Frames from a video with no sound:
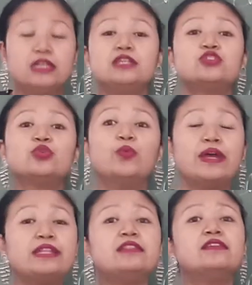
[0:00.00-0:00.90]
So
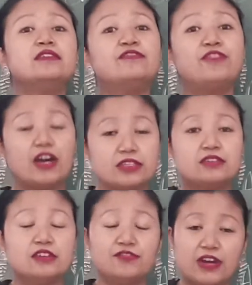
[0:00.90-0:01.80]
when her
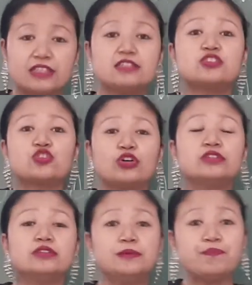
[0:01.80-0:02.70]
father saw
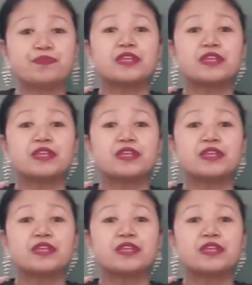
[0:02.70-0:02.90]
the